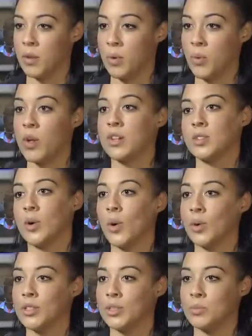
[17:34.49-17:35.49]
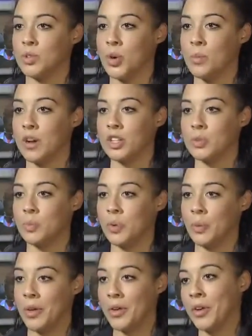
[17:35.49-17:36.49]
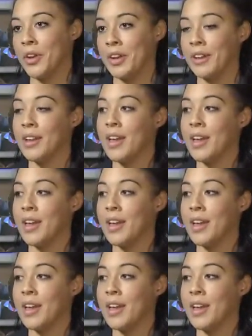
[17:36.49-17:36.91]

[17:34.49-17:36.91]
and we wanted to hold him so much, but we couldn't.